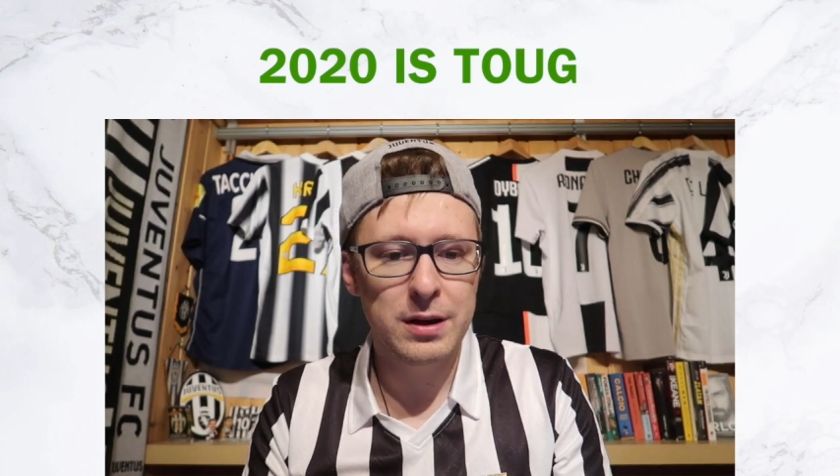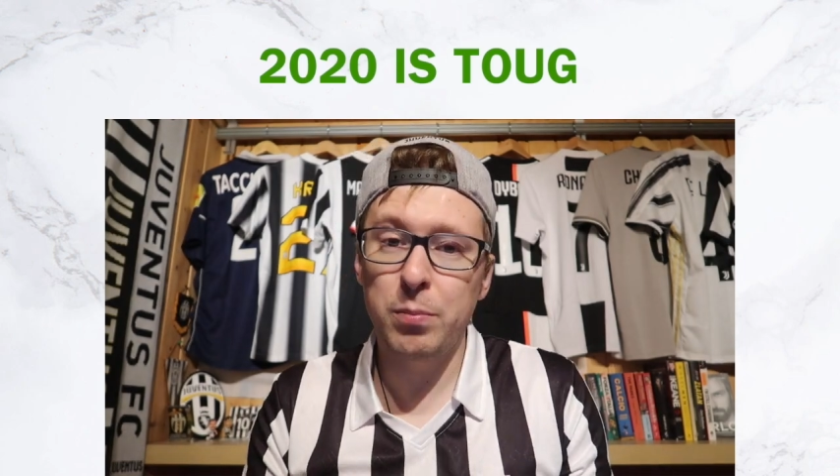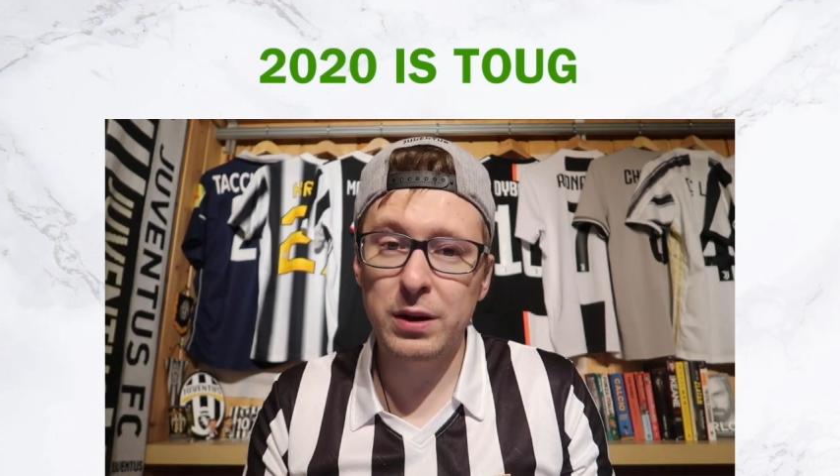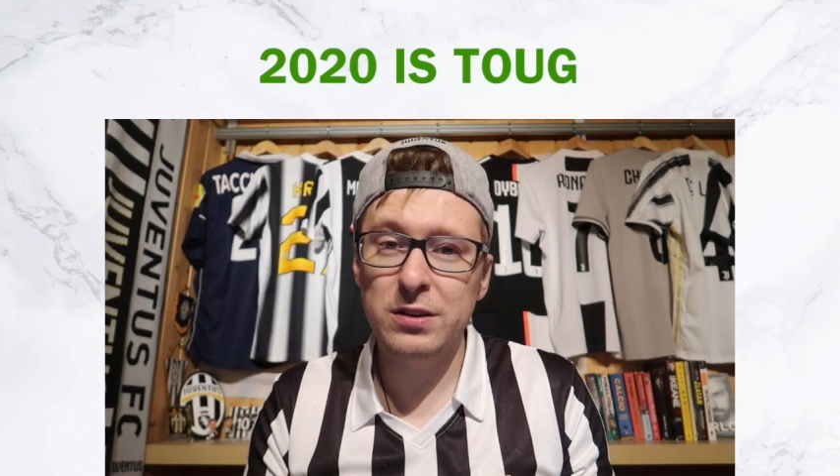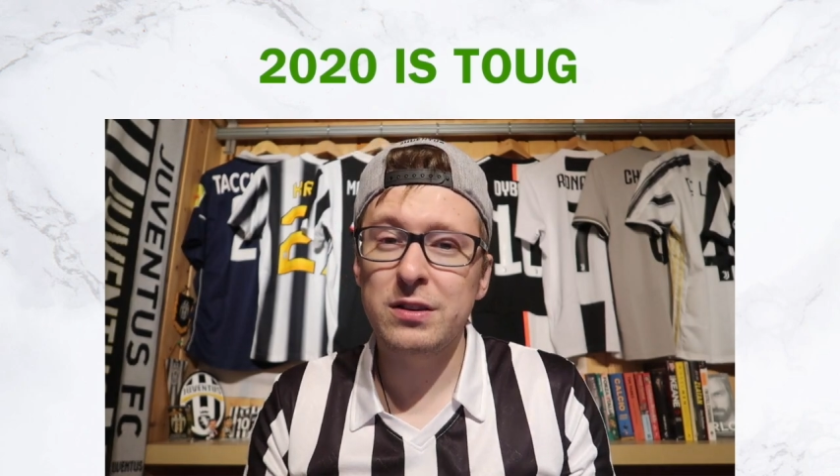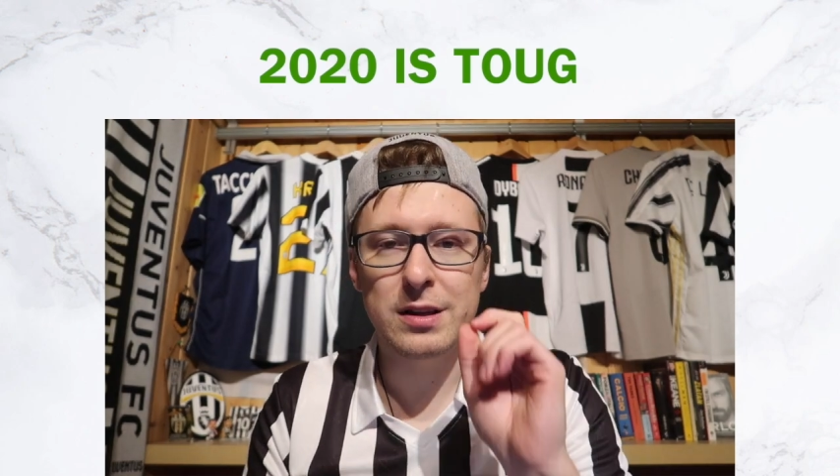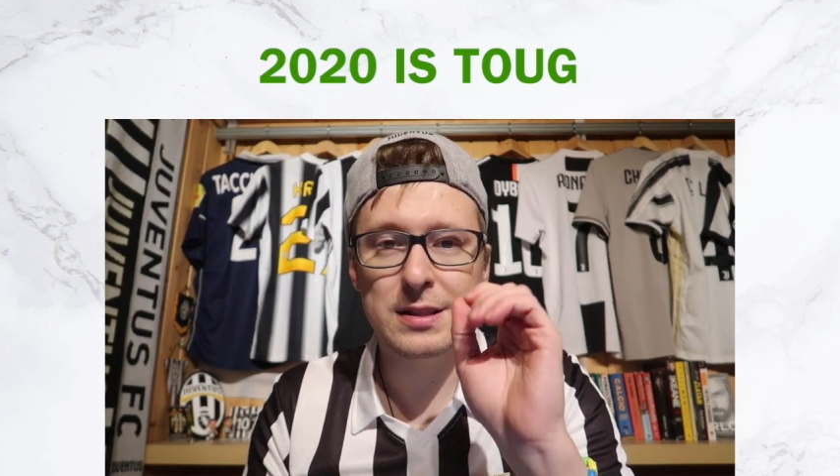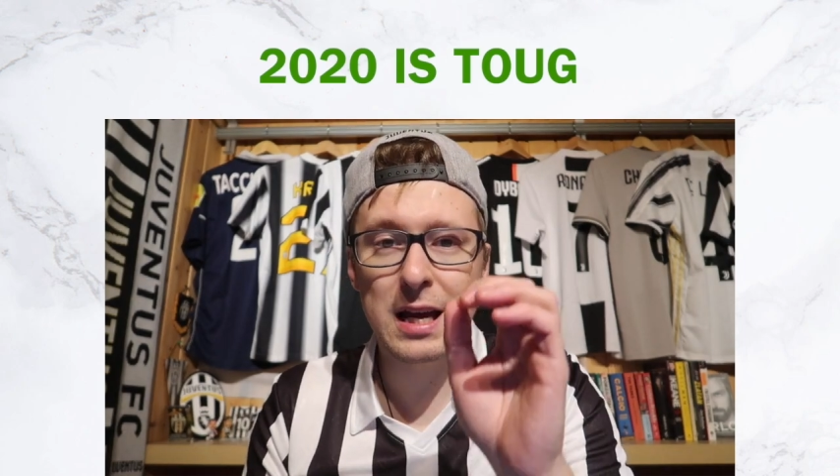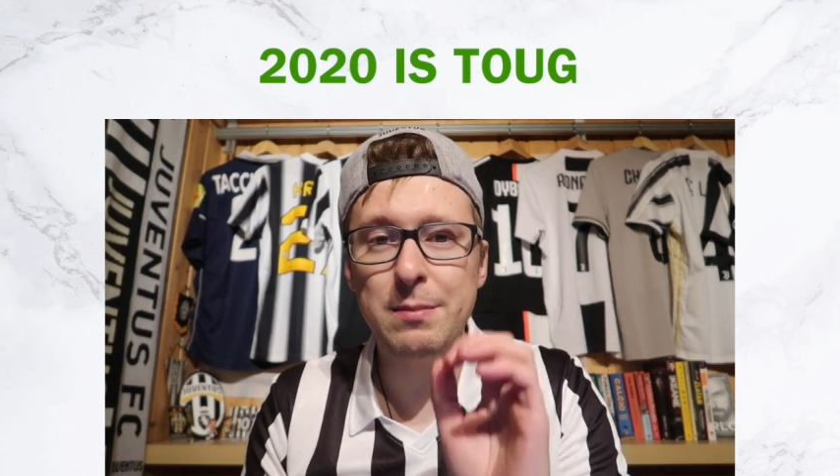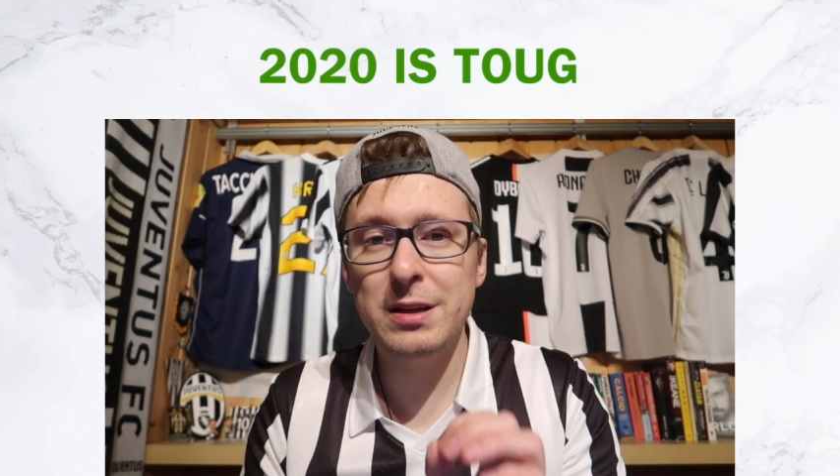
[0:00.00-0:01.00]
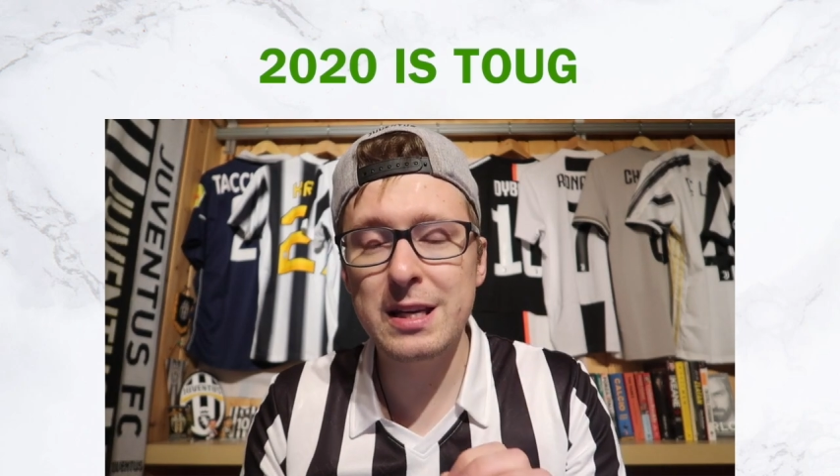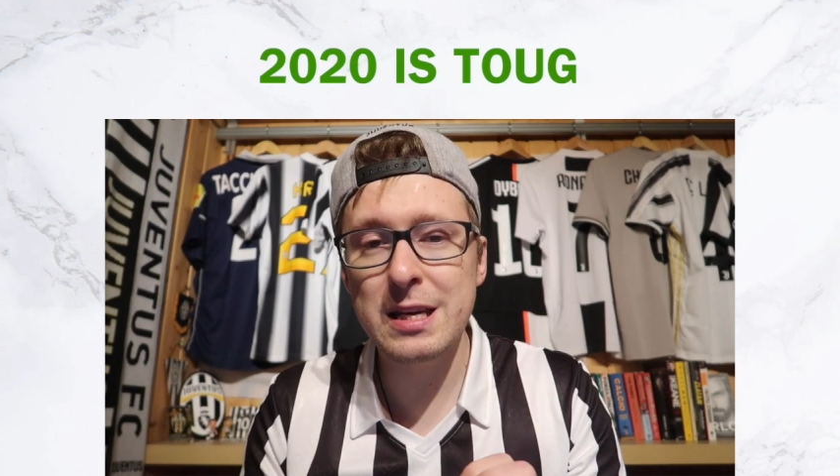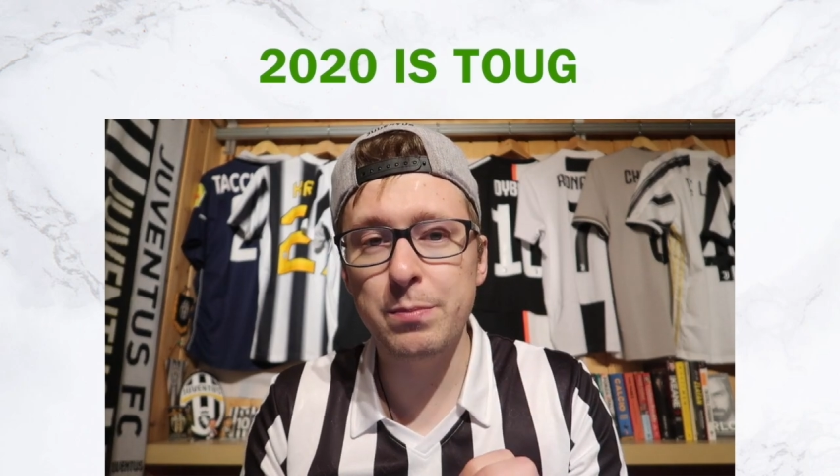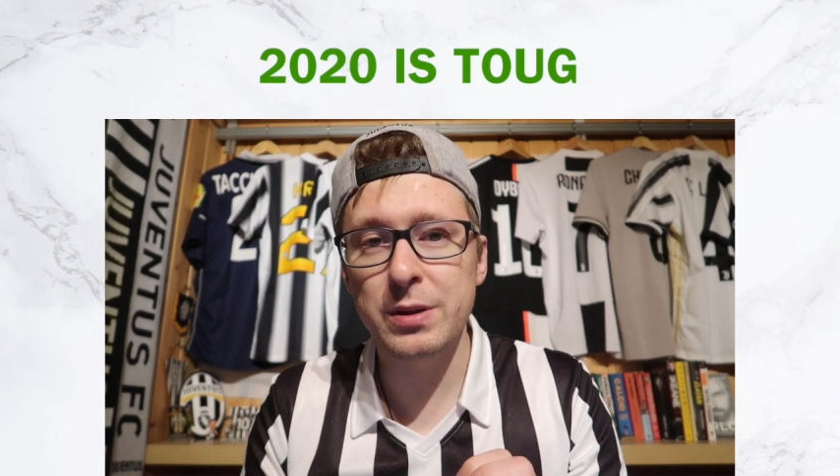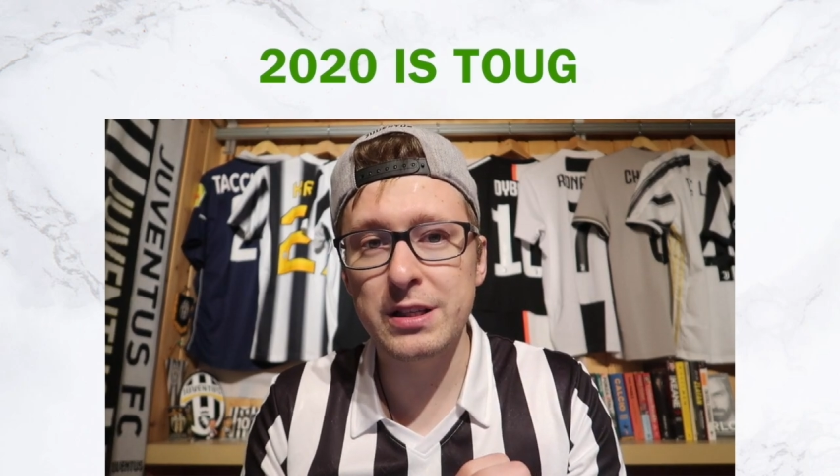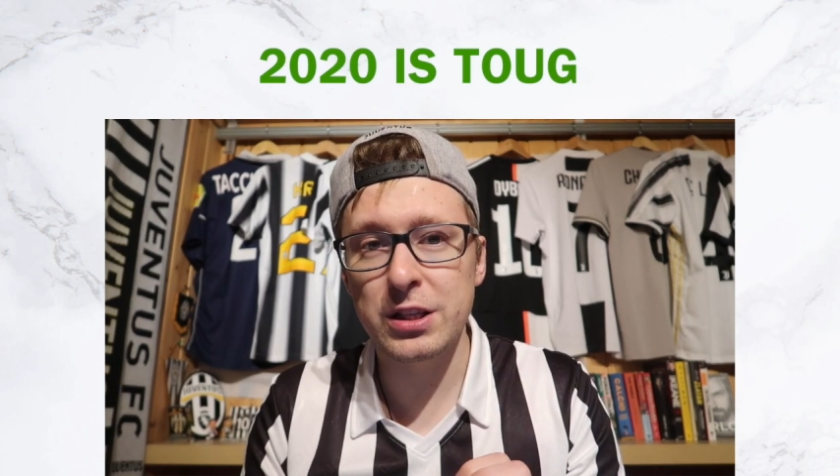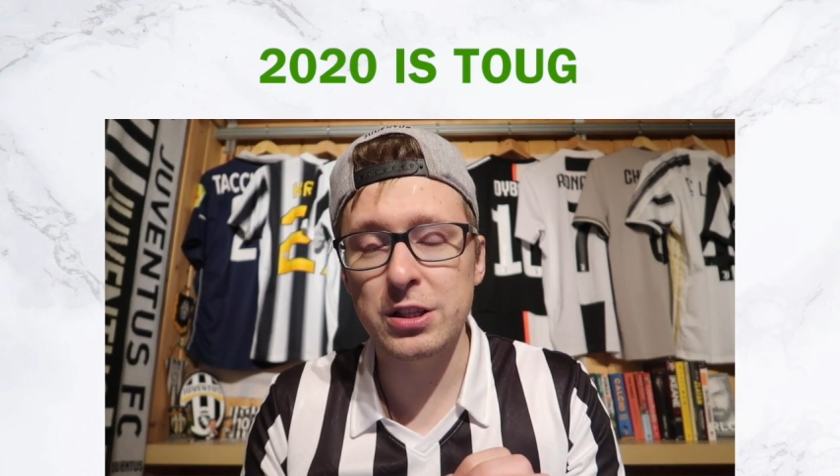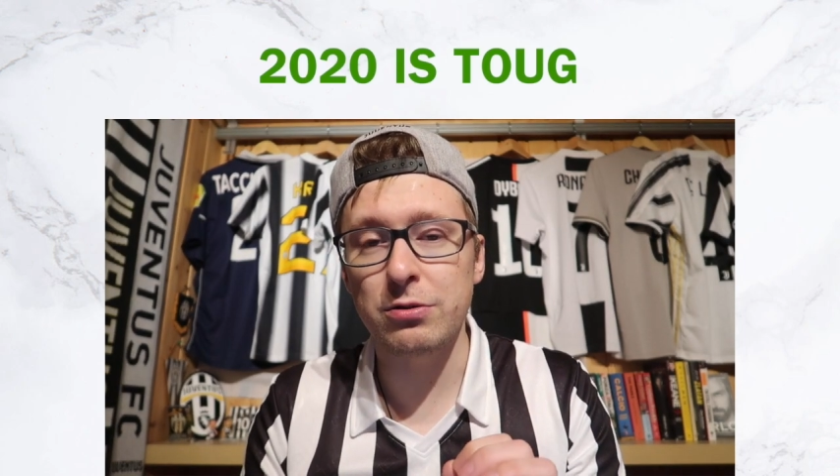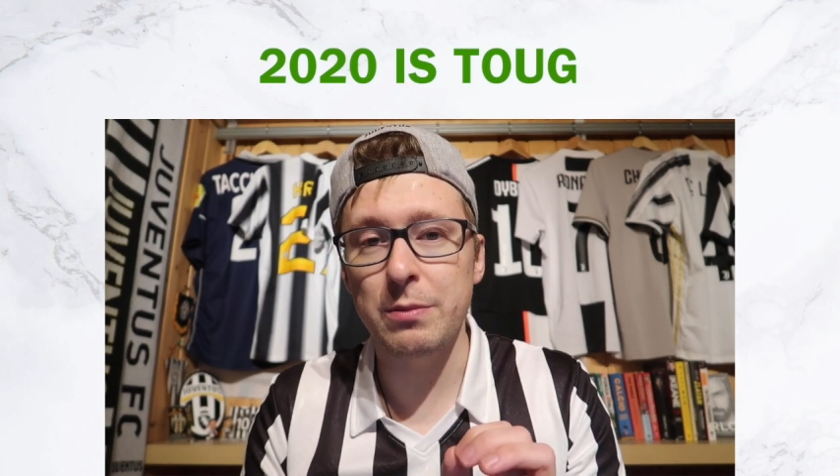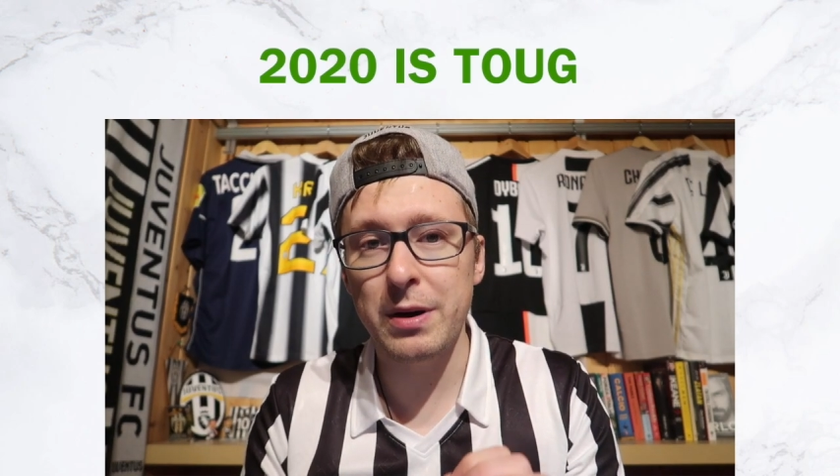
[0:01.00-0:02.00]
but the same key
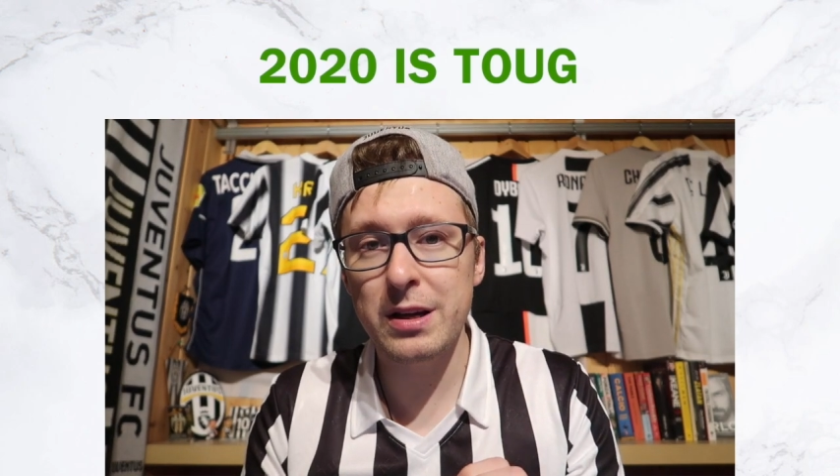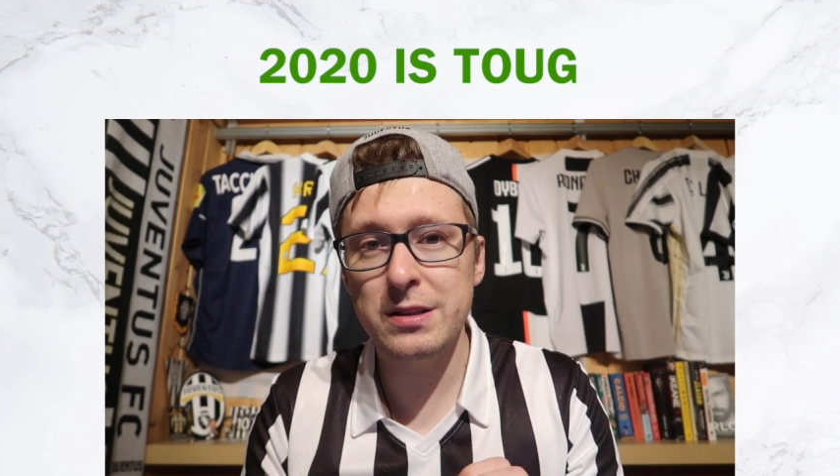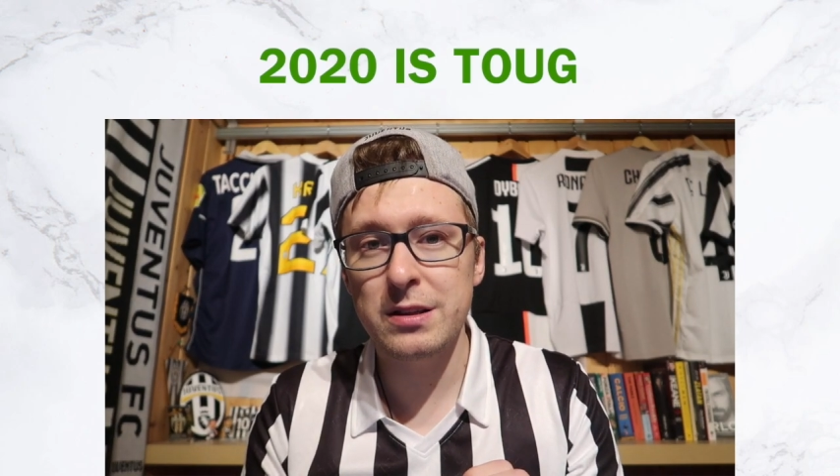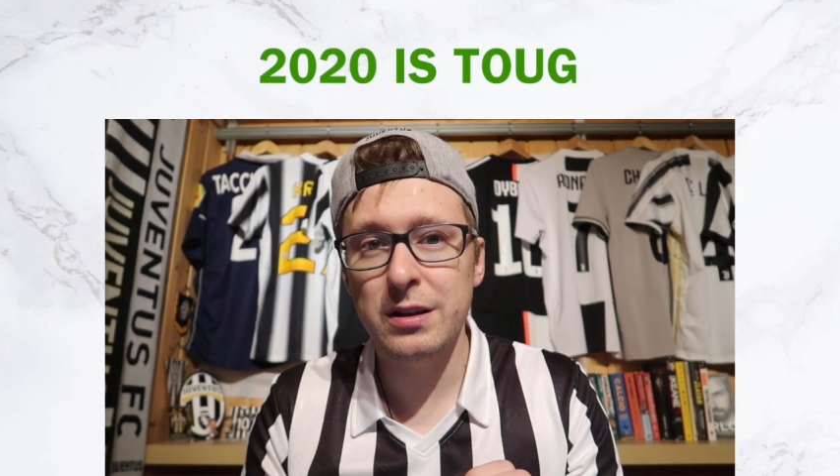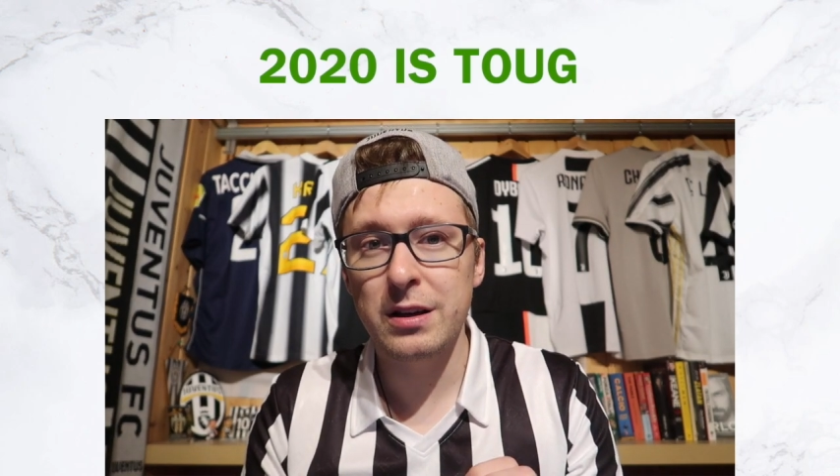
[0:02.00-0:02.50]
position remains.